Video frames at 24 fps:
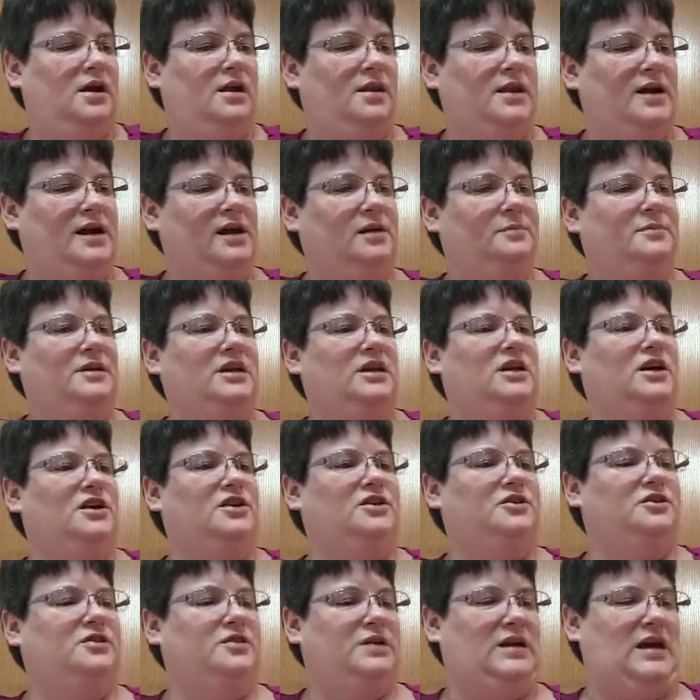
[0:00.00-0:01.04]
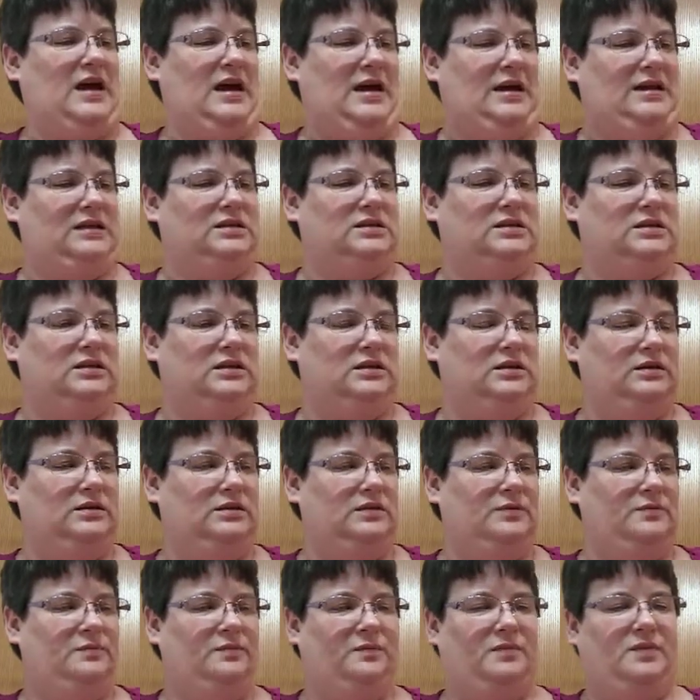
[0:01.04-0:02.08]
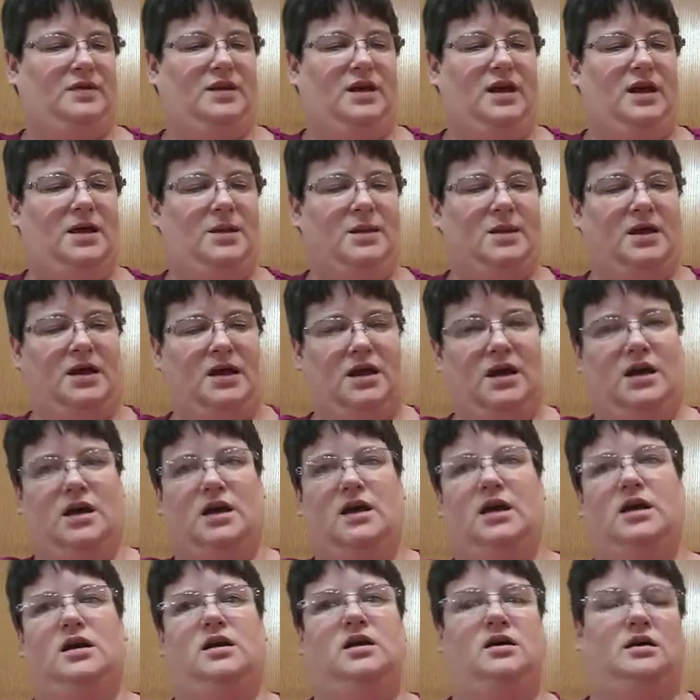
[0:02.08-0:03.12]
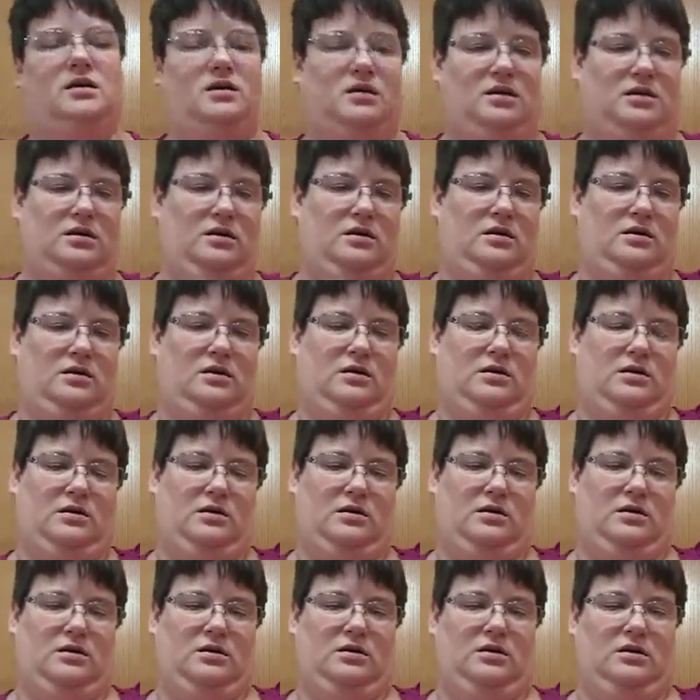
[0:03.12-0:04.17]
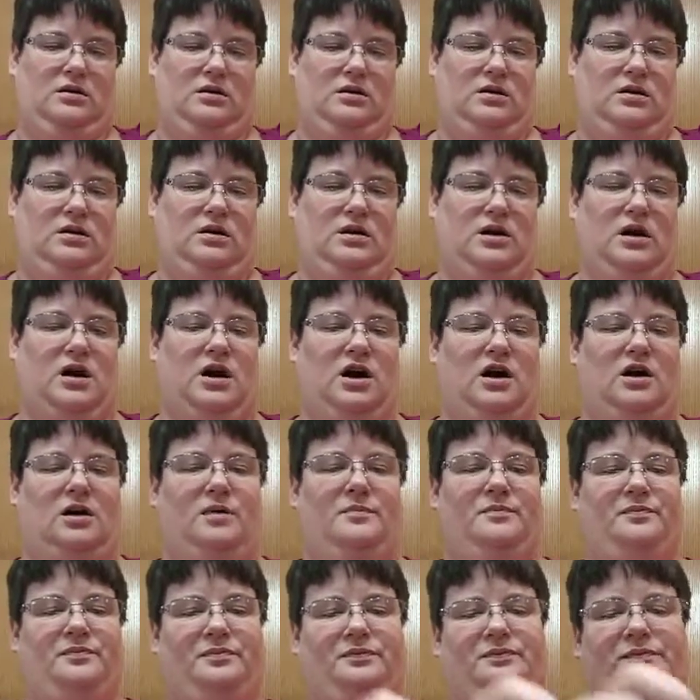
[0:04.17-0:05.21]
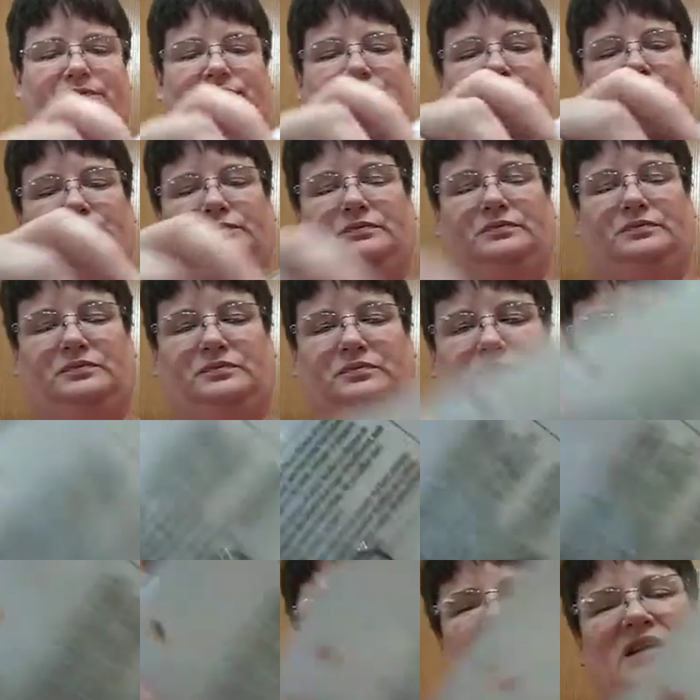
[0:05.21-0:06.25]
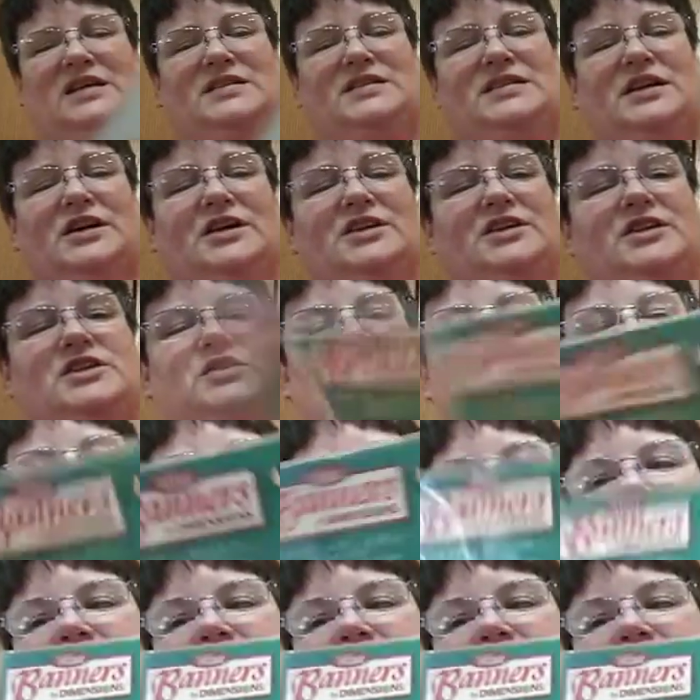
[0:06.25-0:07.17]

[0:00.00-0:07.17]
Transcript: That'll be another two days. And then, um, I started this one in the